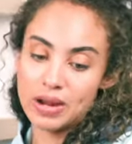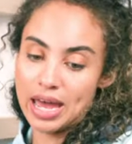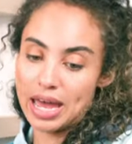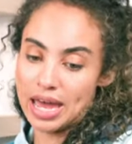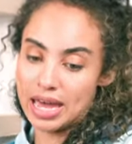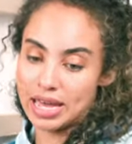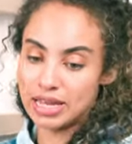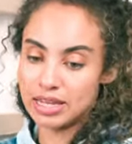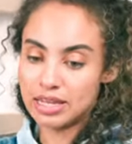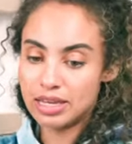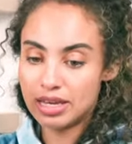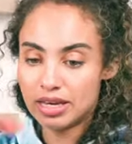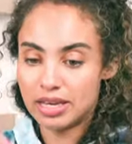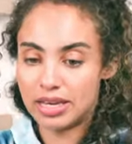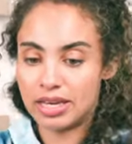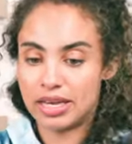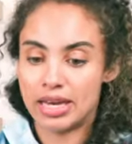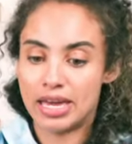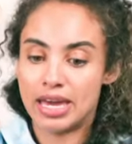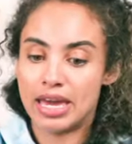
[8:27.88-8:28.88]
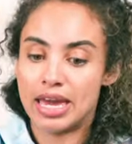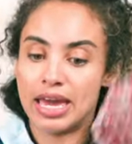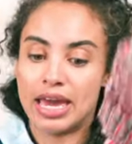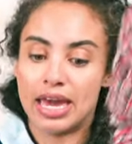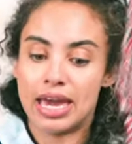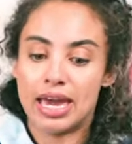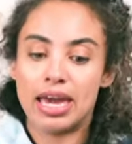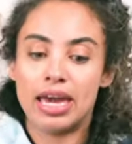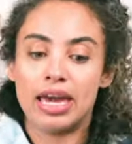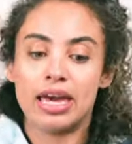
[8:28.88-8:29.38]
red,
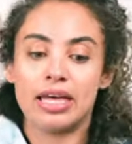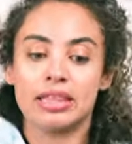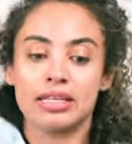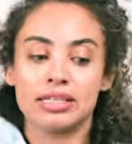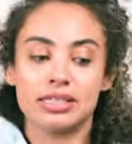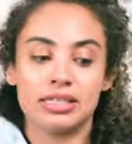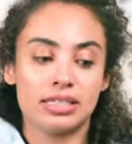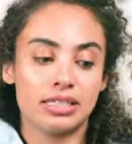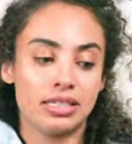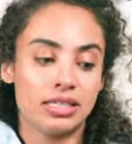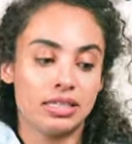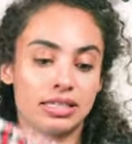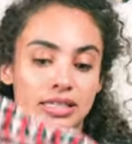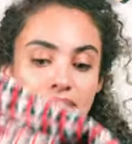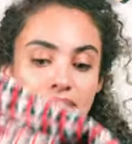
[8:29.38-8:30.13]
and this is in